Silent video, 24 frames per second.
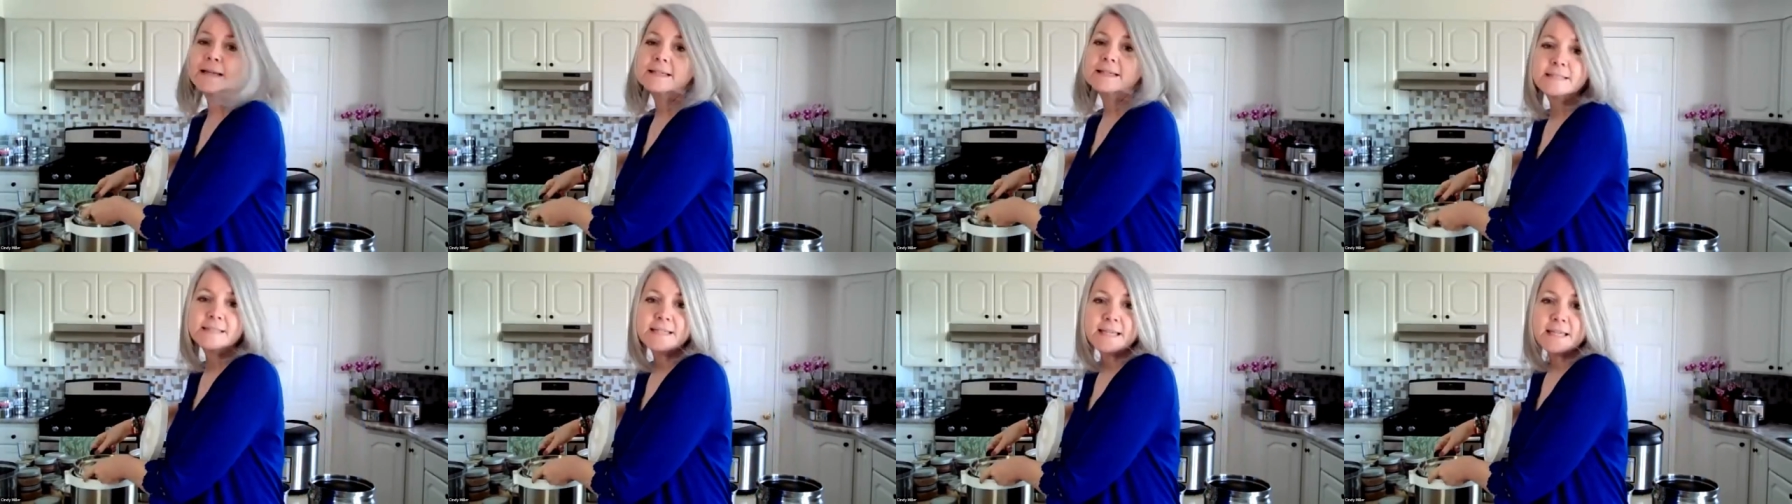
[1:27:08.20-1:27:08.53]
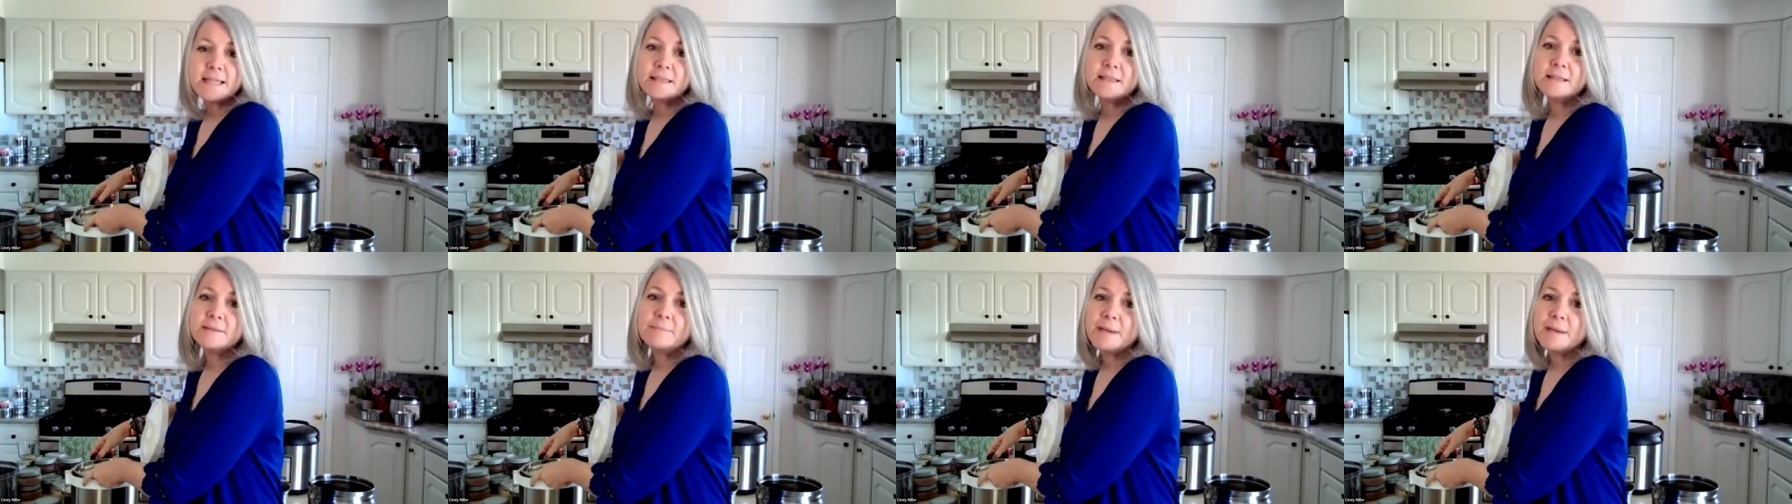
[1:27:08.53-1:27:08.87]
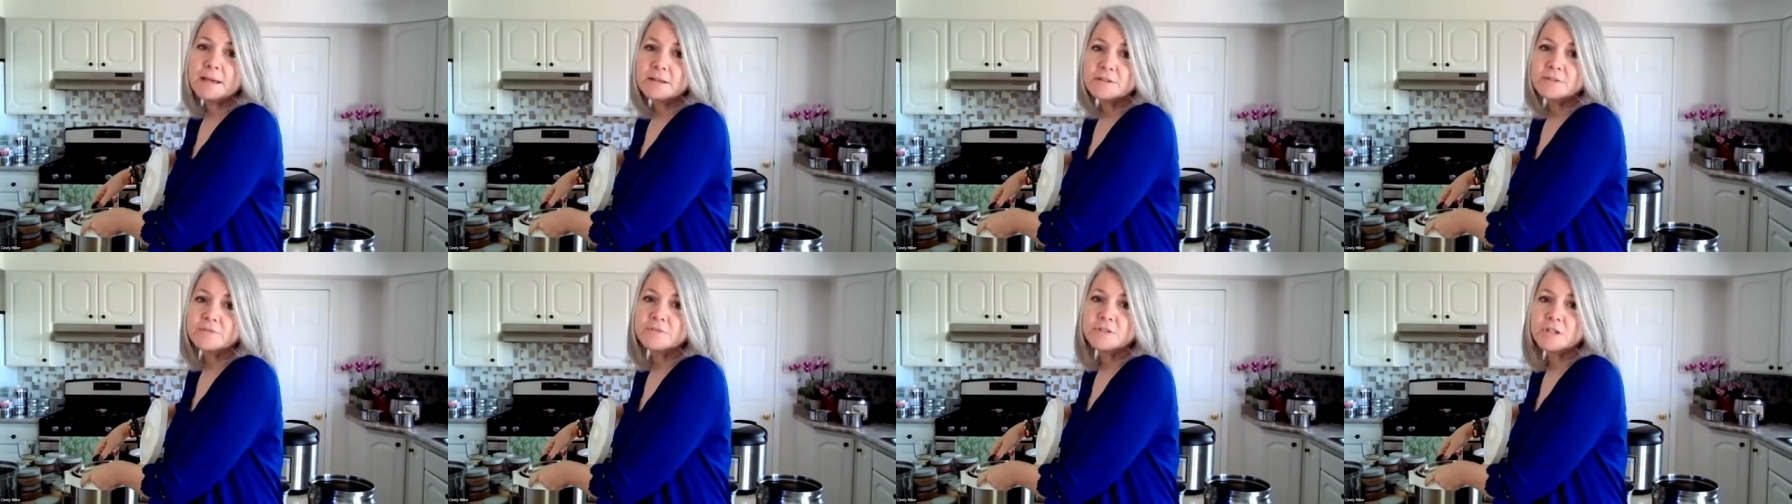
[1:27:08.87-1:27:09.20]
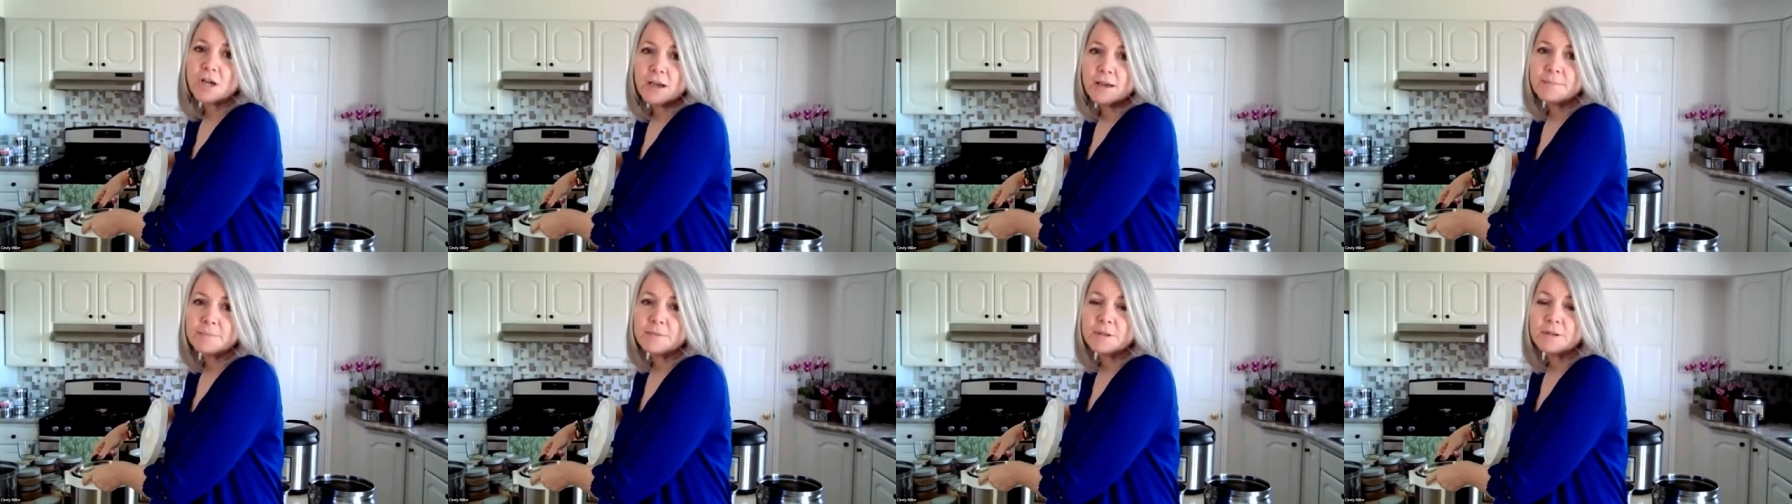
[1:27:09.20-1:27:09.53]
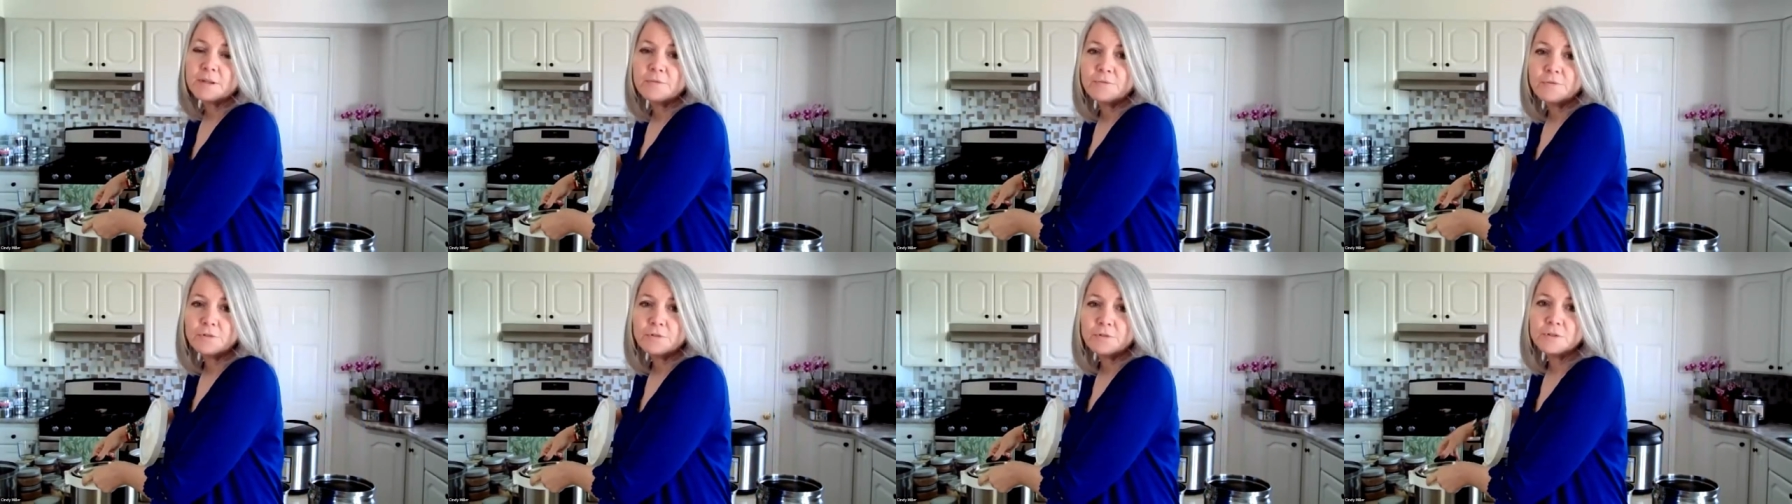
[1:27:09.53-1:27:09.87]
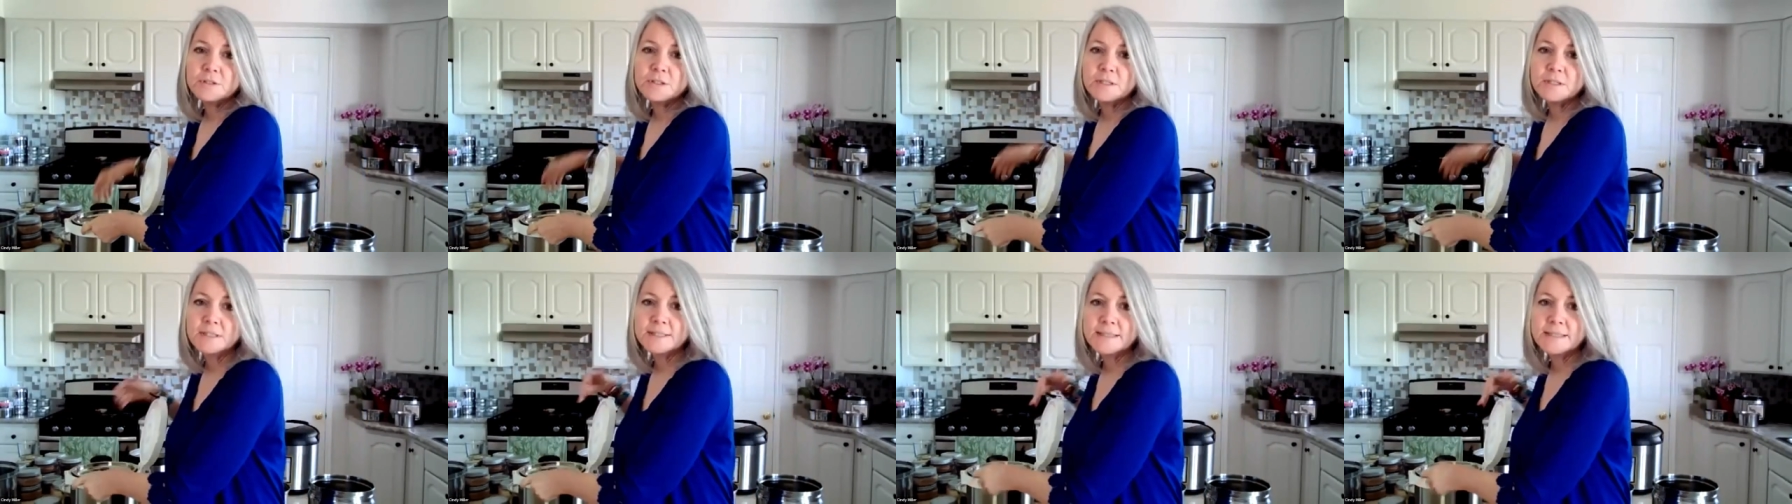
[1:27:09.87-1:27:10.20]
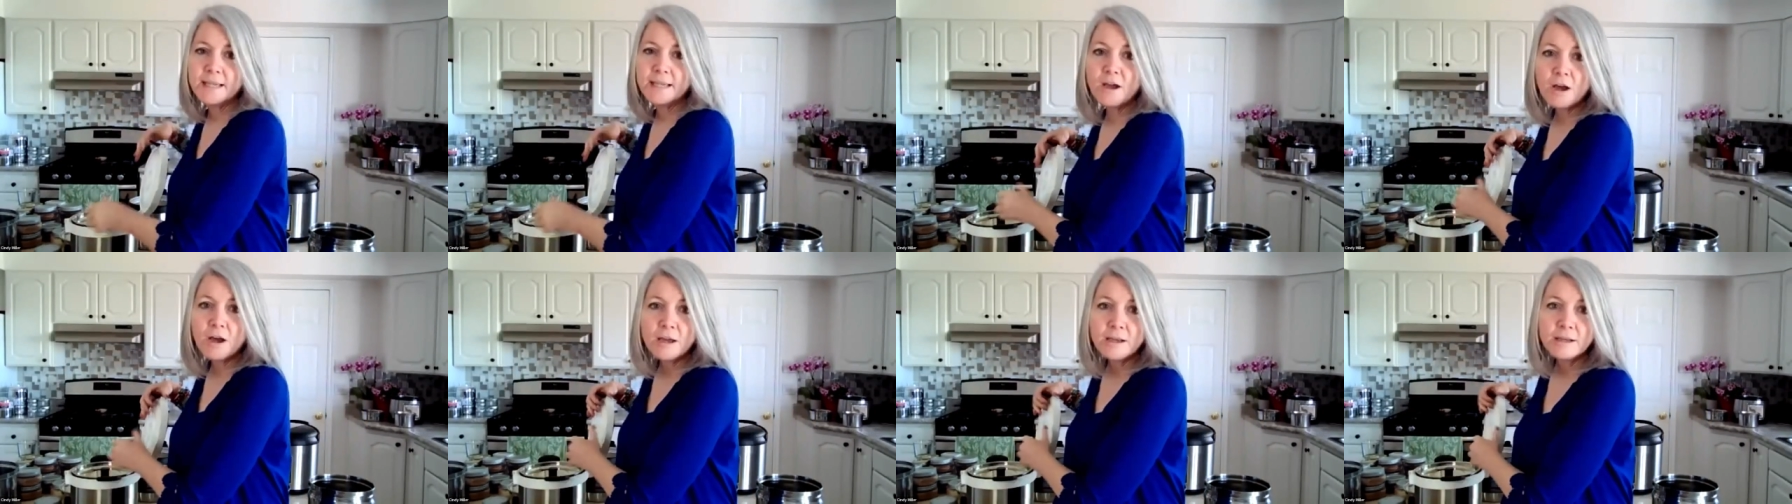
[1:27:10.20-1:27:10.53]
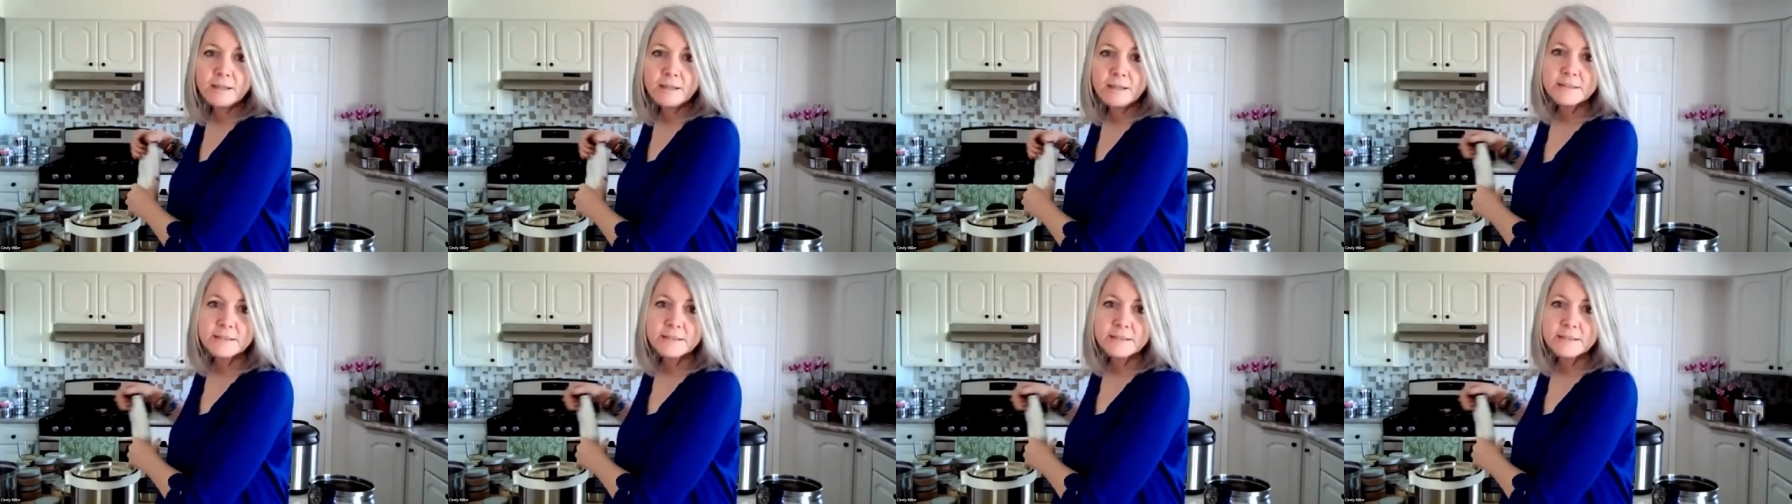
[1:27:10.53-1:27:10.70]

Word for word: extend the amount of time that the food's gonna stay hot